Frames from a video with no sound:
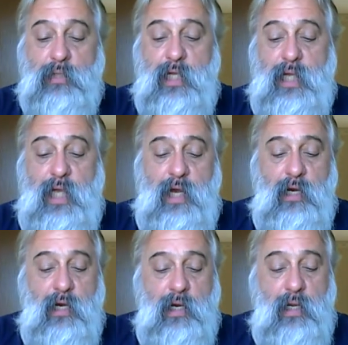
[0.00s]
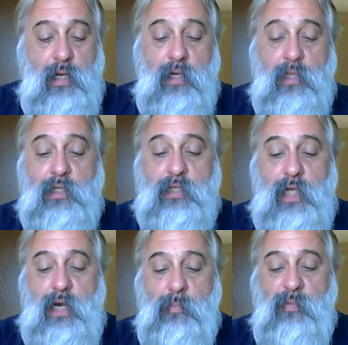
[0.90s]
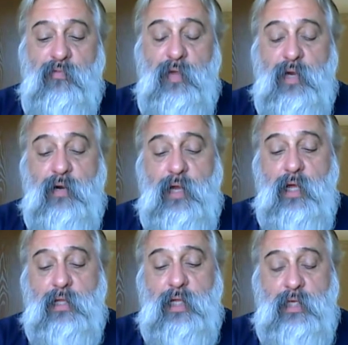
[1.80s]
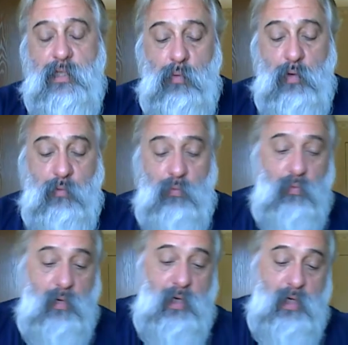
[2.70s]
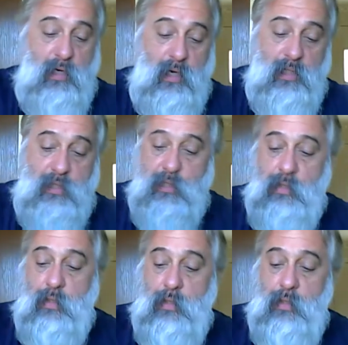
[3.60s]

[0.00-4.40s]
Once I got it set up and figured out, that did work really nice.